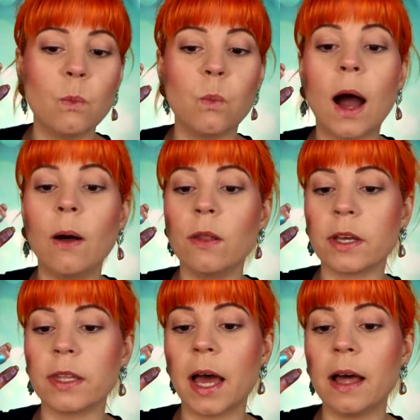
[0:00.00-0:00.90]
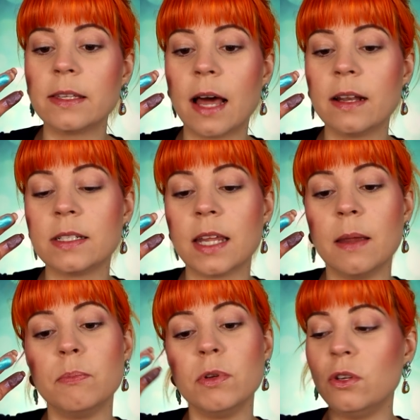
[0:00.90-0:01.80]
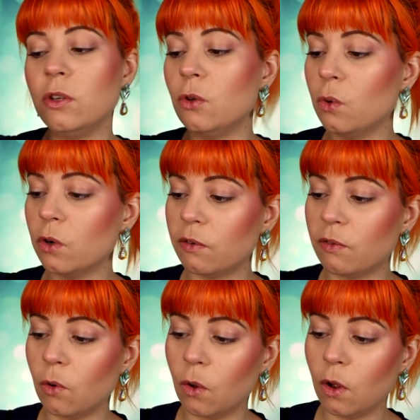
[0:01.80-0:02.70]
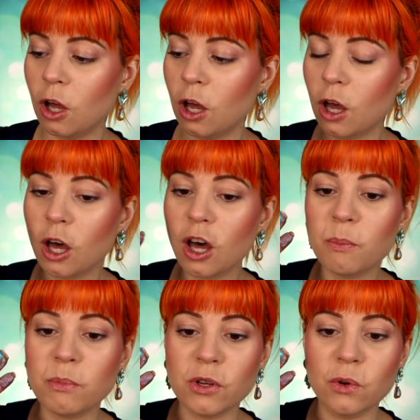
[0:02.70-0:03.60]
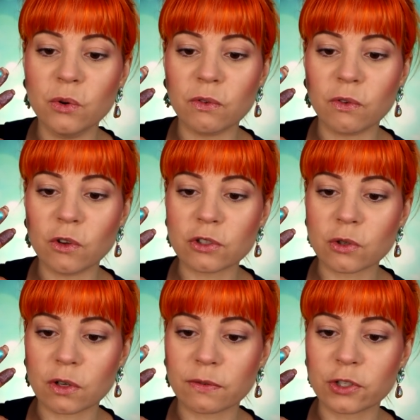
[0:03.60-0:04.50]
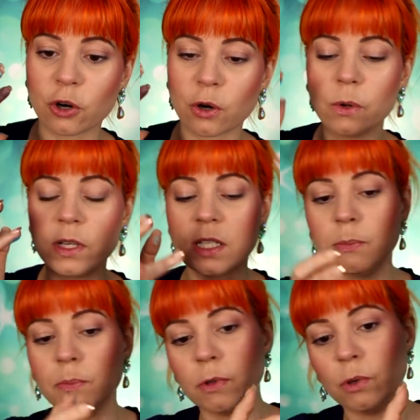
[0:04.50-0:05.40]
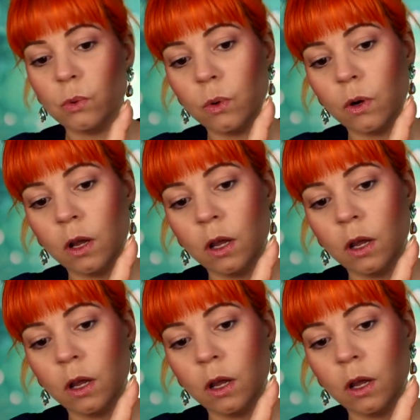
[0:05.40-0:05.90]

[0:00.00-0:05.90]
Wow, look at that. That is a beautiful, beautiful sort of turquoisey blue.